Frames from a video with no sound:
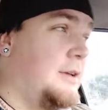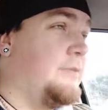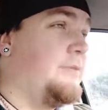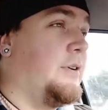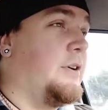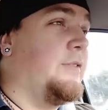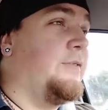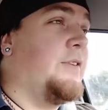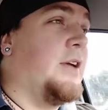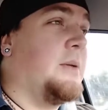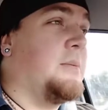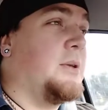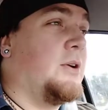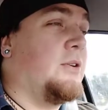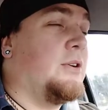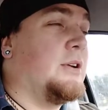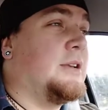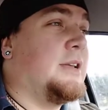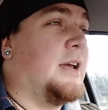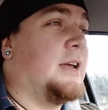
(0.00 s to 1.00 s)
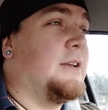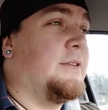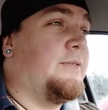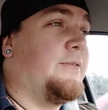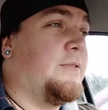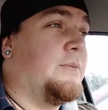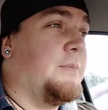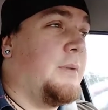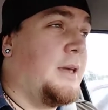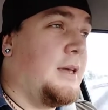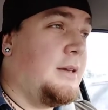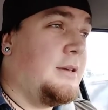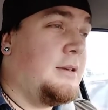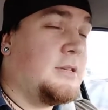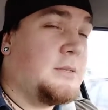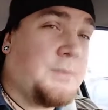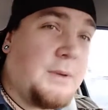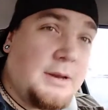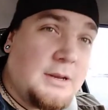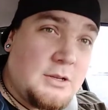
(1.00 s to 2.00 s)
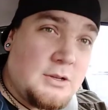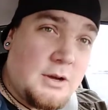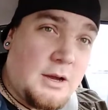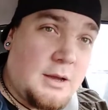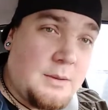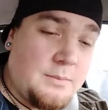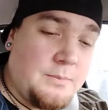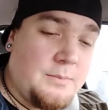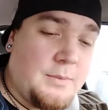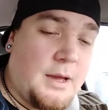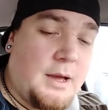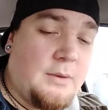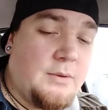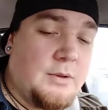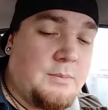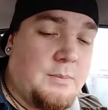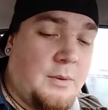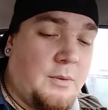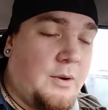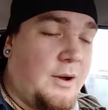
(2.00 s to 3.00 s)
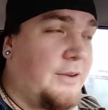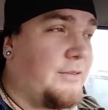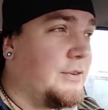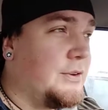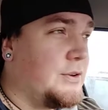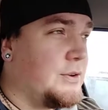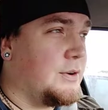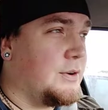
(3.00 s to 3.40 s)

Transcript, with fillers: very family orientated for me, spending time uh, with my wife and